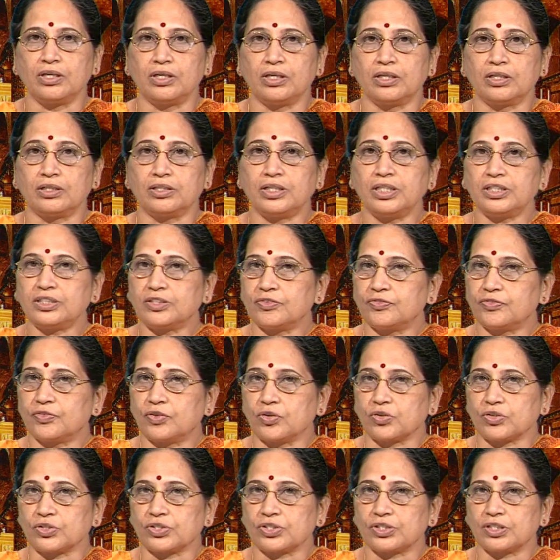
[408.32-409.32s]
This of
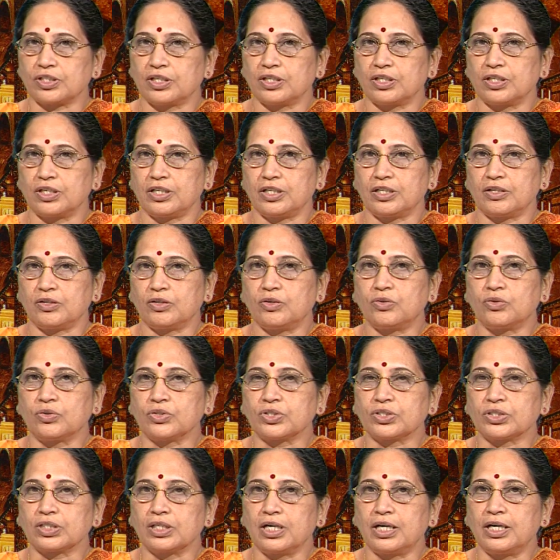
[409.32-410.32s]
course
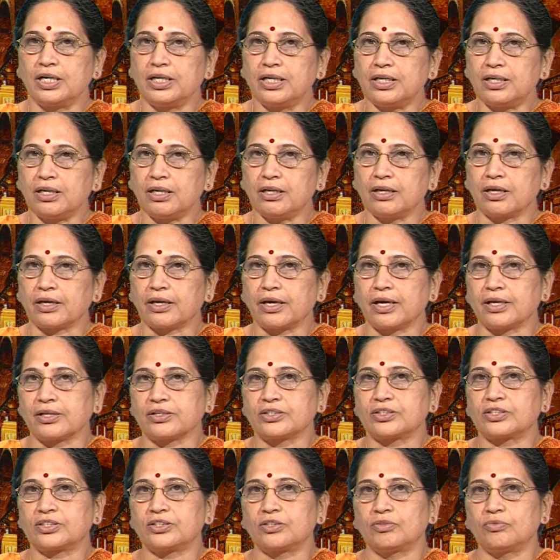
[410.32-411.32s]
goes a little
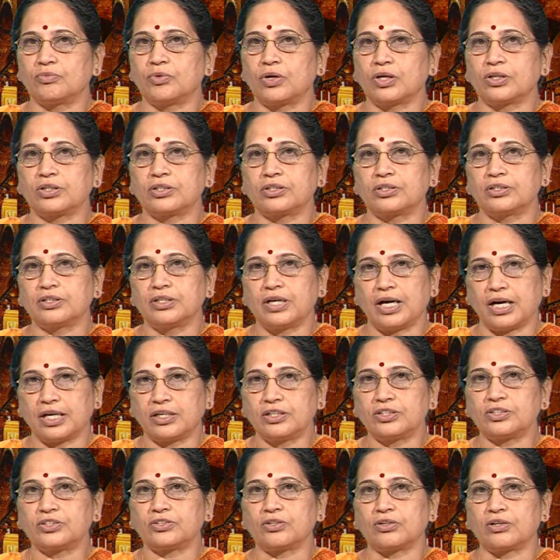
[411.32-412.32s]
against what
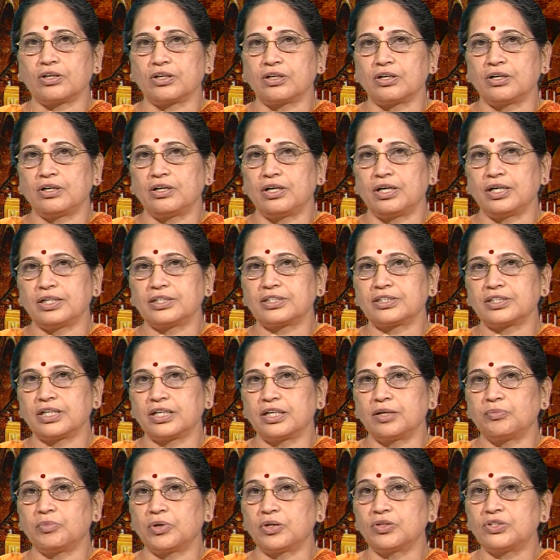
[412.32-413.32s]
Aristotle had said
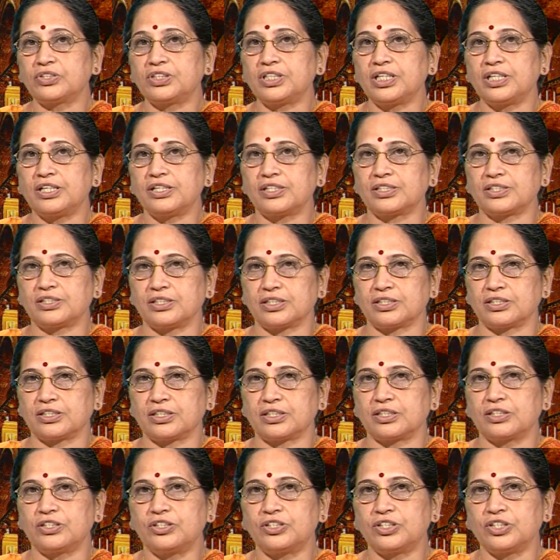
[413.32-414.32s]
about seriousness, a
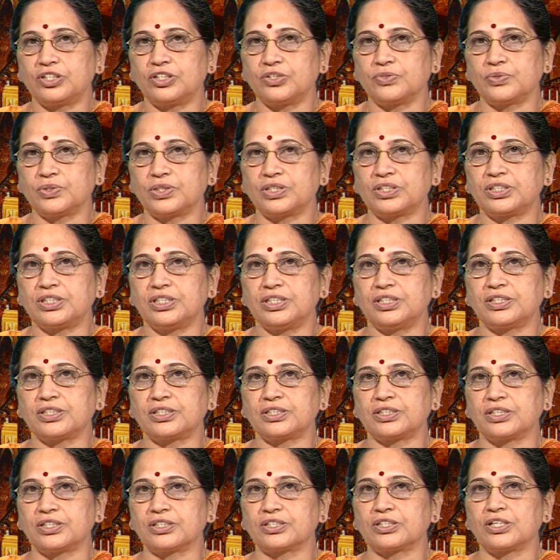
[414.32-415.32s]
continuous
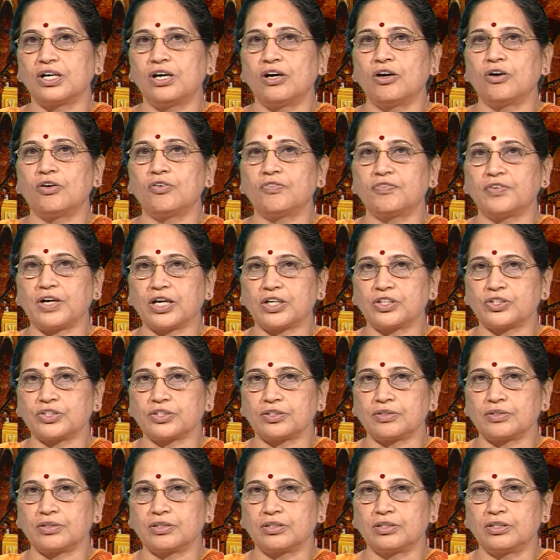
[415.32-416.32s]
seriousness of action.
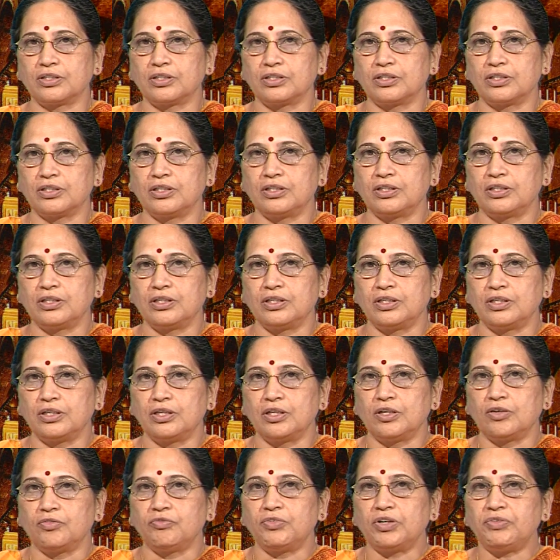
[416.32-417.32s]

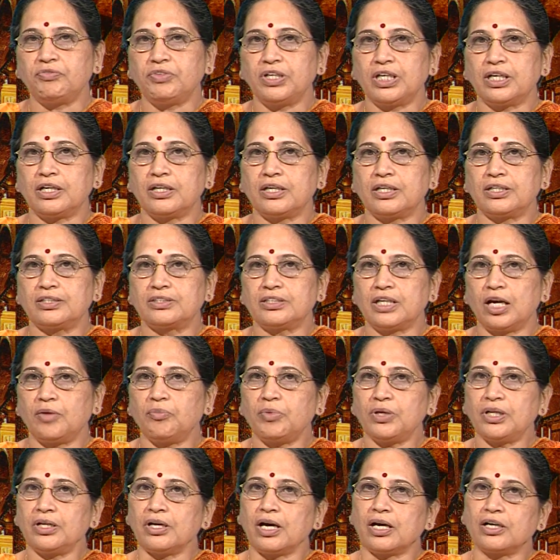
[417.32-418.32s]
When we
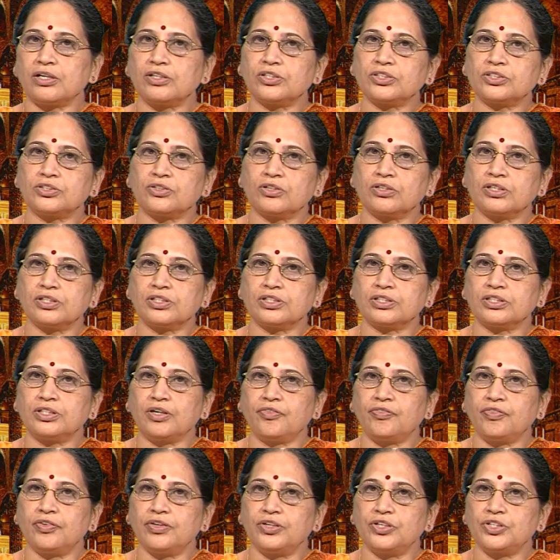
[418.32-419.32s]
examine Aristotle's
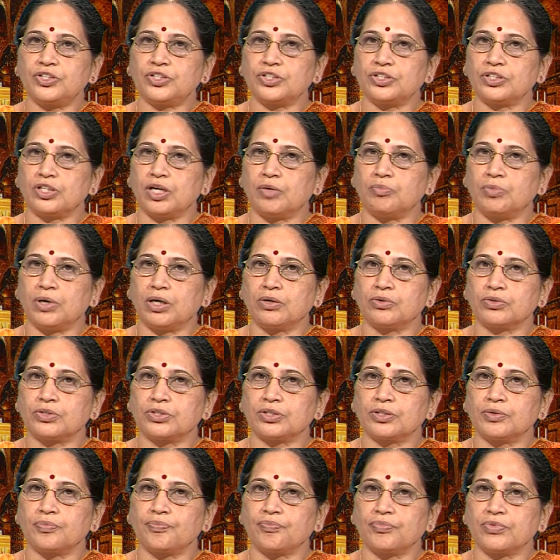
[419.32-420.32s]
definition about
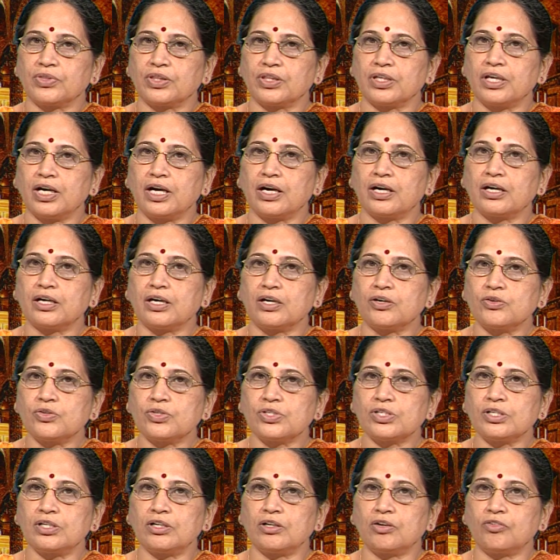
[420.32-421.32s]
the
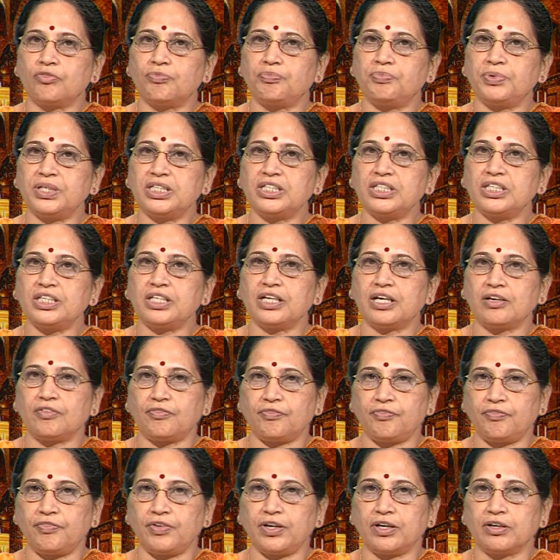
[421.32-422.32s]
arousal of pity and
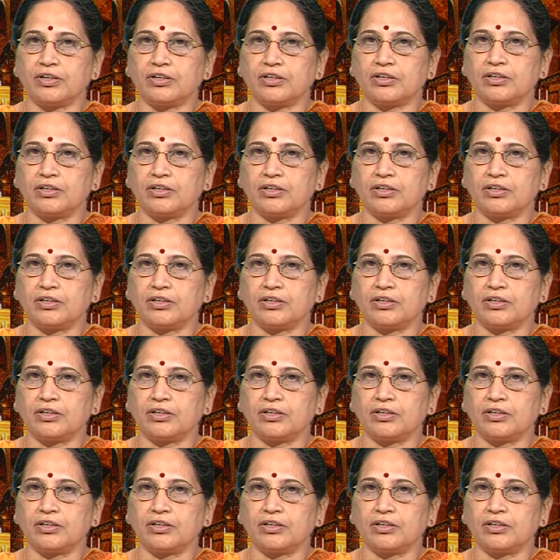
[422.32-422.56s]
fear,